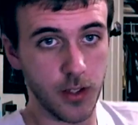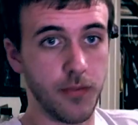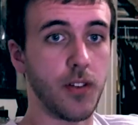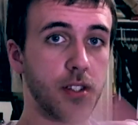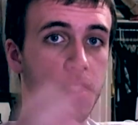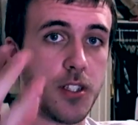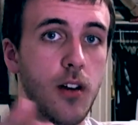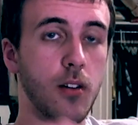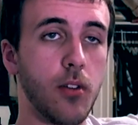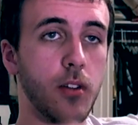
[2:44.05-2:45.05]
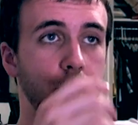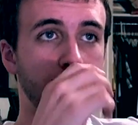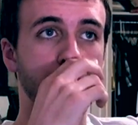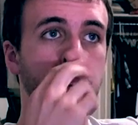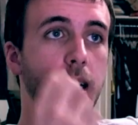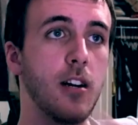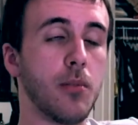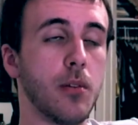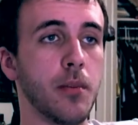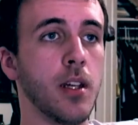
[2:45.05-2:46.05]
first song released from the
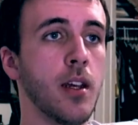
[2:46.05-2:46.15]
album.